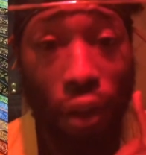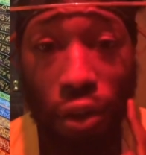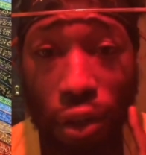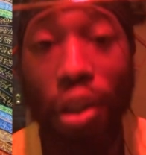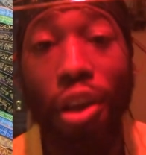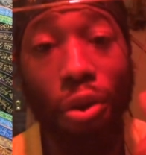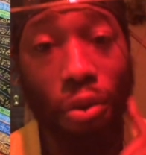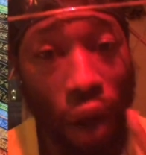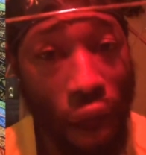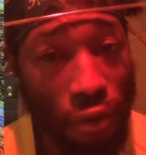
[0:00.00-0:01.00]
There's literally a
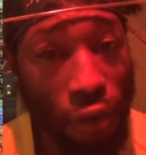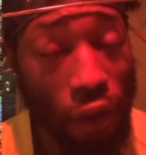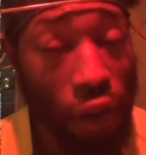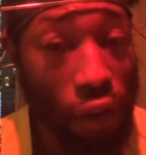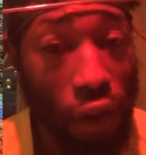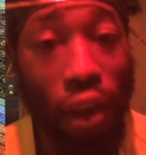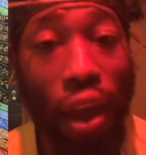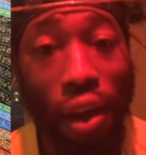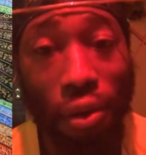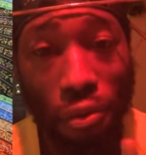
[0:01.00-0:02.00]
graph you can look
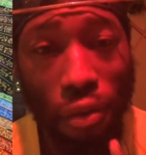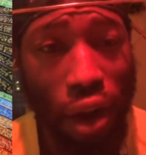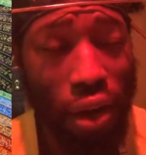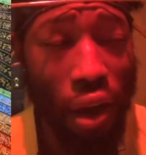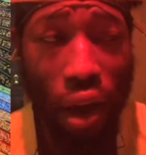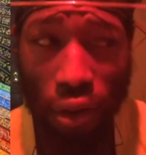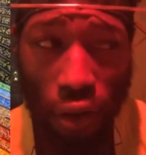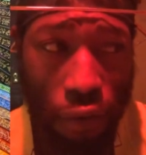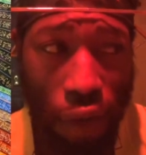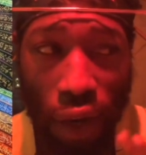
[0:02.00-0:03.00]
at right now. I didn't
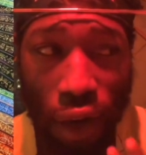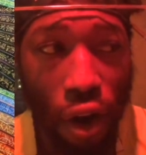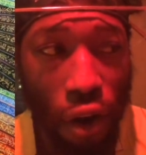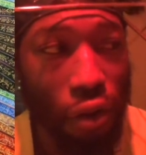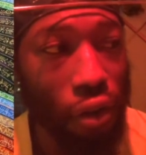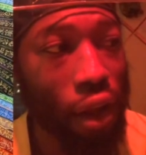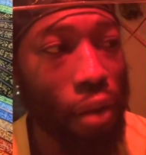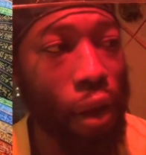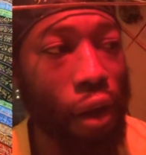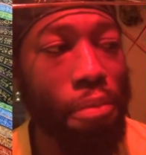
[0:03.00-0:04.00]
know if they did an article yet
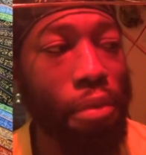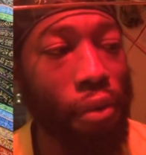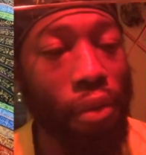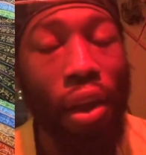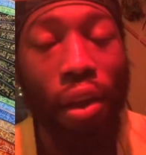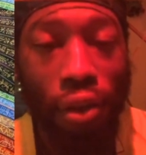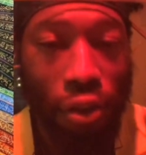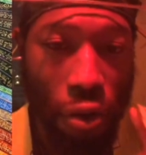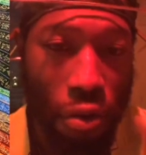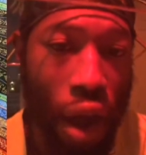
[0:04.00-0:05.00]
about it, but
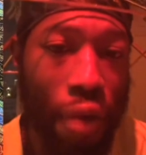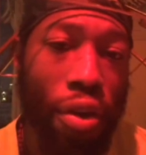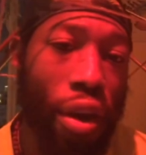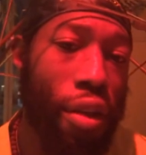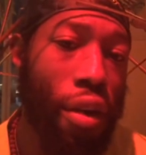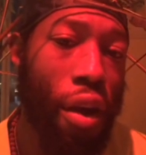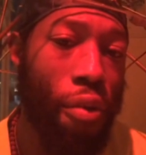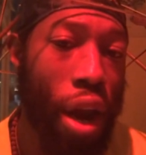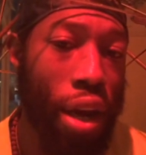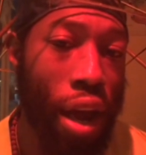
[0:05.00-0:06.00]
there's a graph you can look
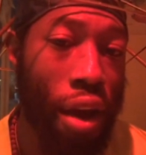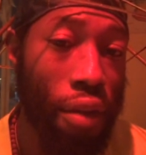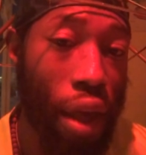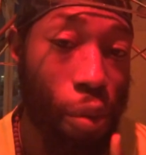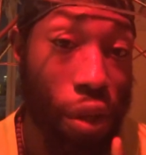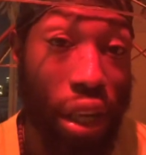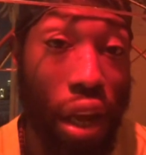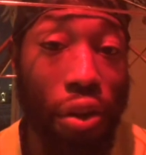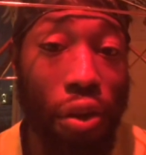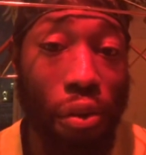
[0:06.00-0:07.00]
at right now that will
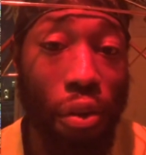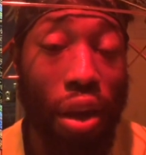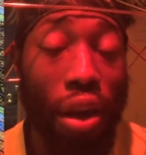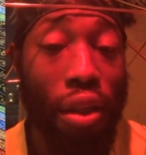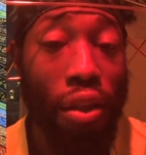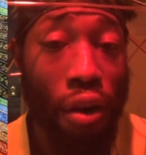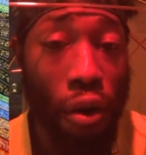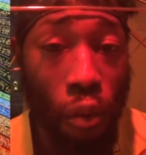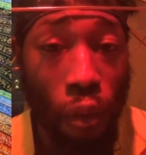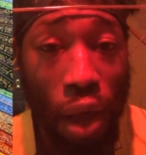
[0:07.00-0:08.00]
tell you there
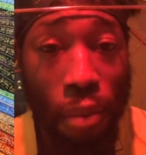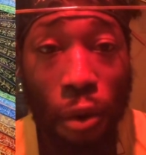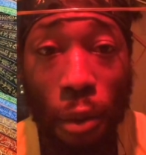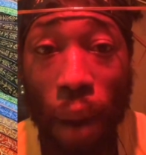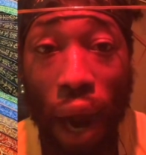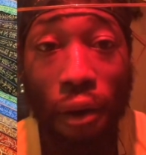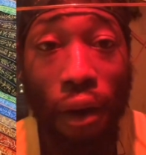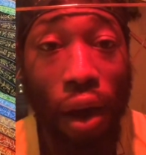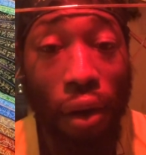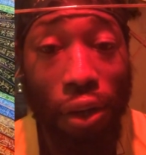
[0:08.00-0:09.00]
are way more
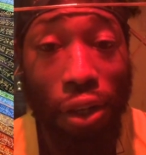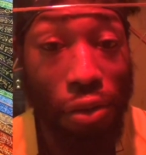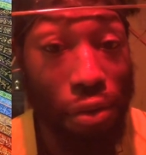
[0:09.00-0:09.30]
power outages.